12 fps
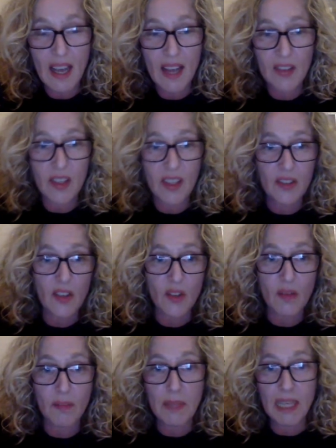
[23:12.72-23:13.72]
as a
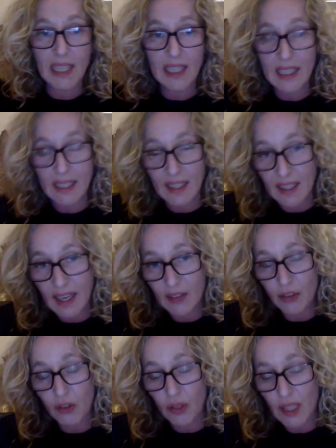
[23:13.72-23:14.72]
sort of middling
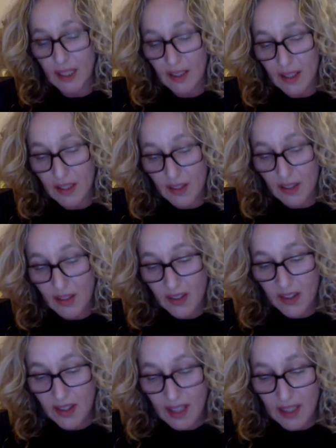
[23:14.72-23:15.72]
country in
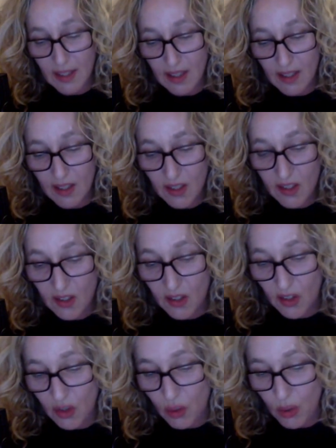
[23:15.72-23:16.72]
this
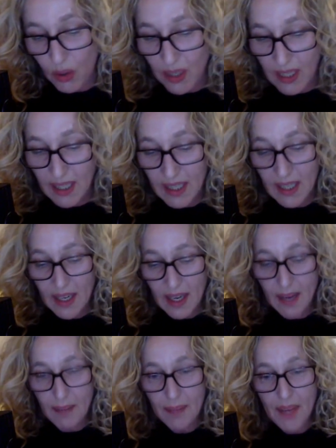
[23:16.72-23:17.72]
story.
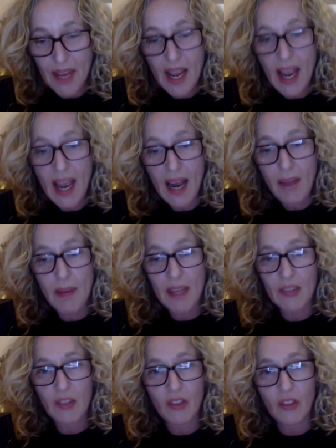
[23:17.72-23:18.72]
How
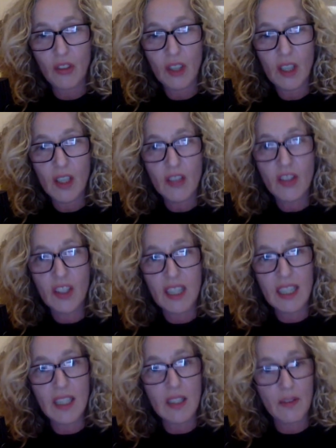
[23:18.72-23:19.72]
much do the
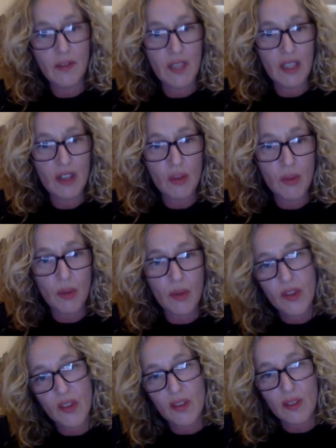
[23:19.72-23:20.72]

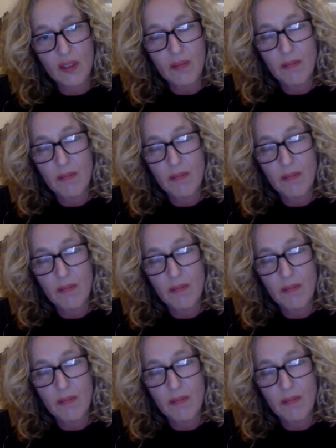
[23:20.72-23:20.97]
individuals